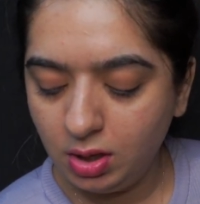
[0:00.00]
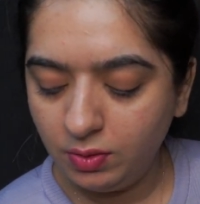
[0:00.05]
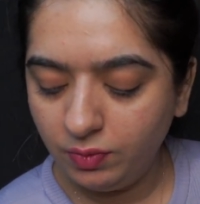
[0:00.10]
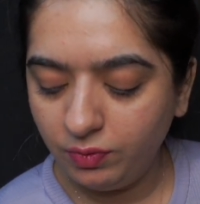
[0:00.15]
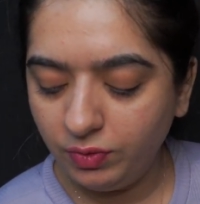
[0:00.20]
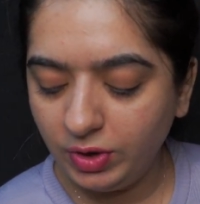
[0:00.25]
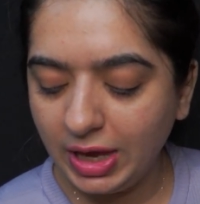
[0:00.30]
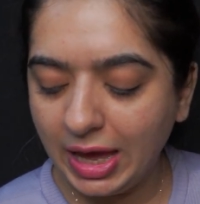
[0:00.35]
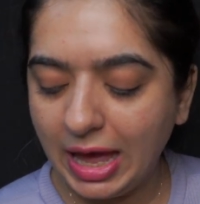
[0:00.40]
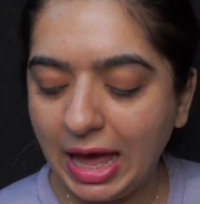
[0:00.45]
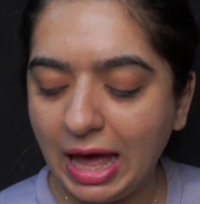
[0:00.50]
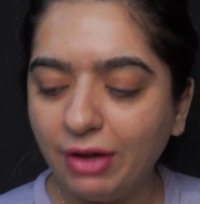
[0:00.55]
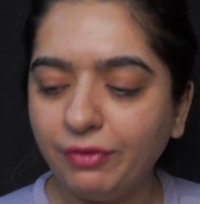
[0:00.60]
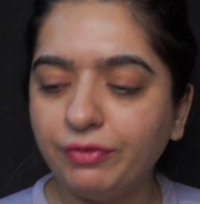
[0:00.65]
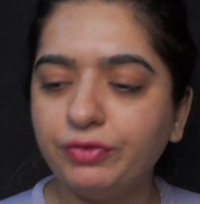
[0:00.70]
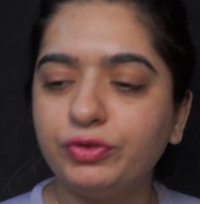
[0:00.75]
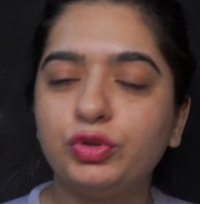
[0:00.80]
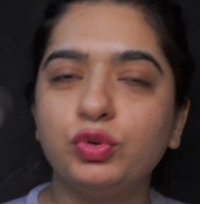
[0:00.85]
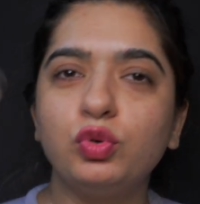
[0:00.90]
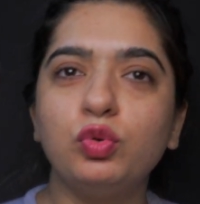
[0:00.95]
we
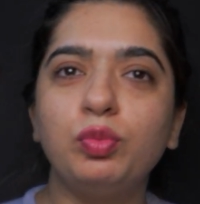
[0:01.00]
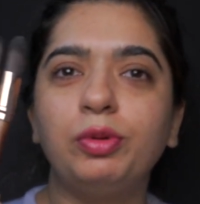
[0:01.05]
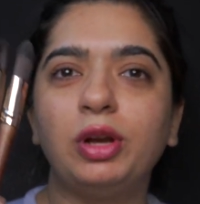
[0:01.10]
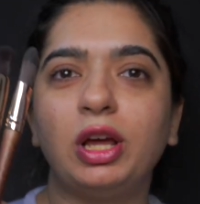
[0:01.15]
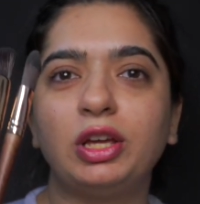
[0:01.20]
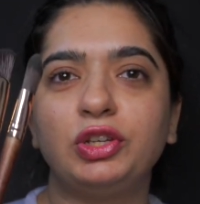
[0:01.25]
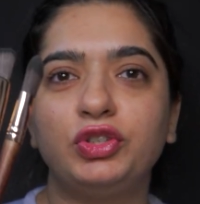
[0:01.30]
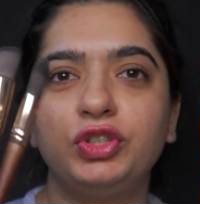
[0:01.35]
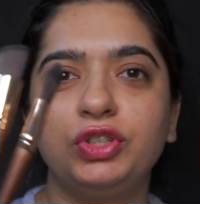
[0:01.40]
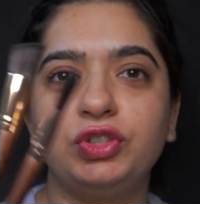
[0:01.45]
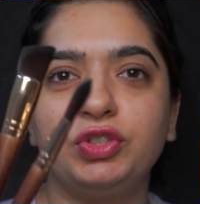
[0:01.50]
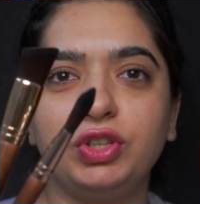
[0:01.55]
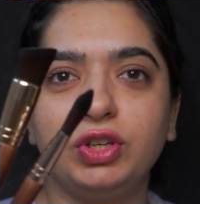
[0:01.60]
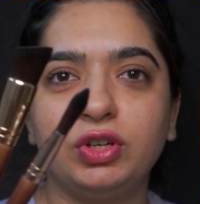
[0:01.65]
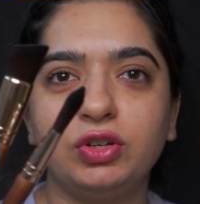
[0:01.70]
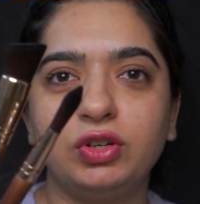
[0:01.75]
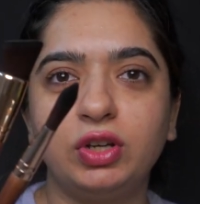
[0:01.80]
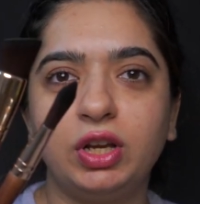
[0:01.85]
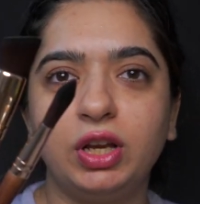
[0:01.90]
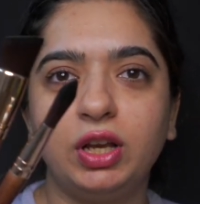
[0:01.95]
have two brushes
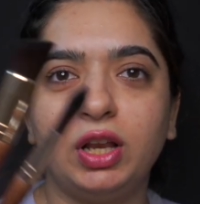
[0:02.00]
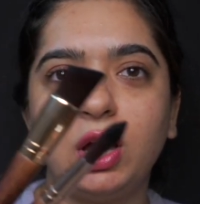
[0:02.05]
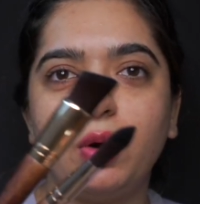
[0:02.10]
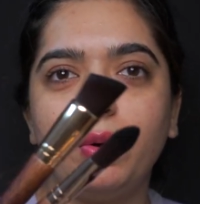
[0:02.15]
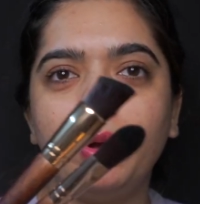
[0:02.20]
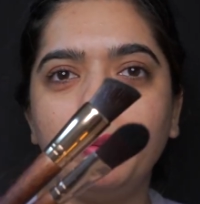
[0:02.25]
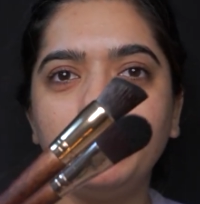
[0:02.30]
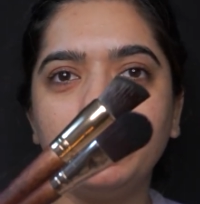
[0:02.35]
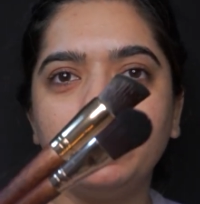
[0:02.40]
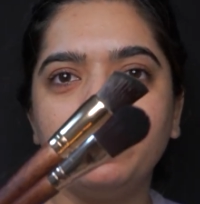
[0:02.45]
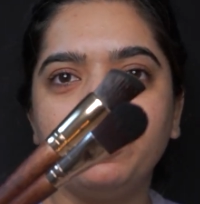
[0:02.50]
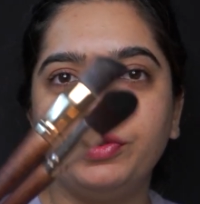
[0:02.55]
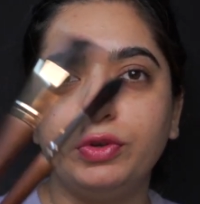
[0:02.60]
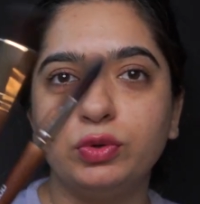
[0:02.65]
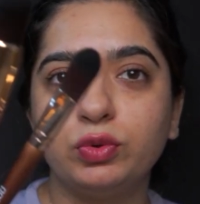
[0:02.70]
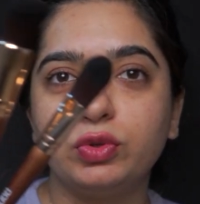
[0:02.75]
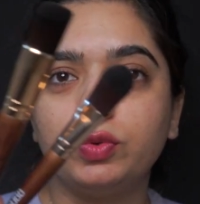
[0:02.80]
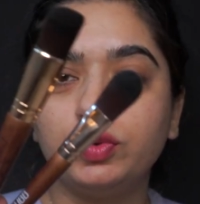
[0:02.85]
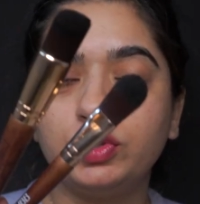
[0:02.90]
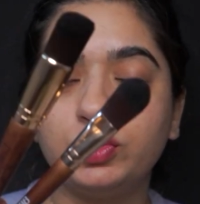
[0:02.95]
here, and now I'm
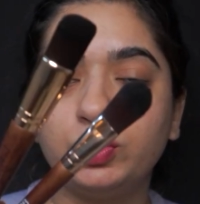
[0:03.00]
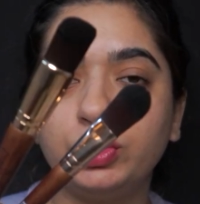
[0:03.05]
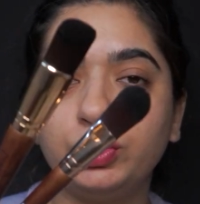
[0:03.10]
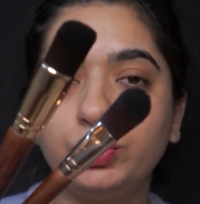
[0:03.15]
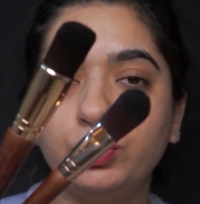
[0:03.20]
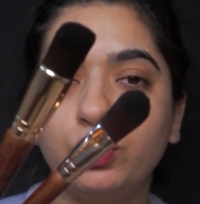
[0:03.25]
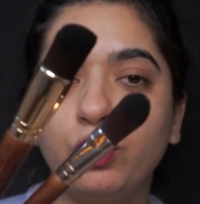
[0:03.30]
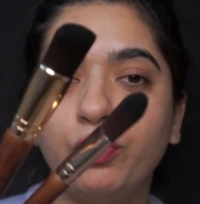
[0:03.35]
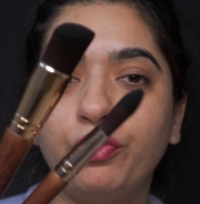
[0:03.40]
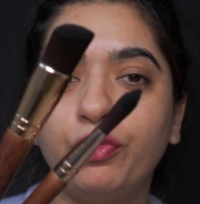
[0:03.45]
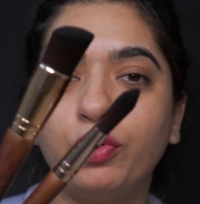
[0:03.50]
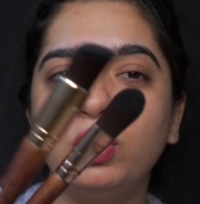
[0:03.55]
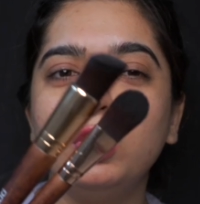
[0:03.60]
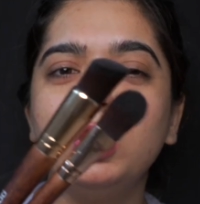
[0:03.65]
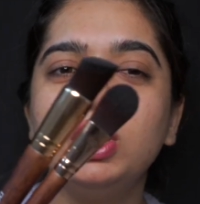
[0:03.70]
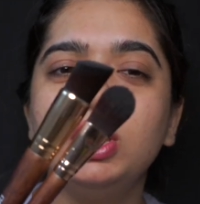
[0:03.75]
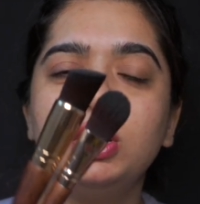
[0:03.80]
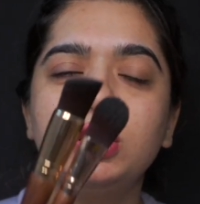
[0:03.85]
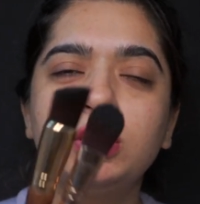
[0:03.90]
confused which one to go for.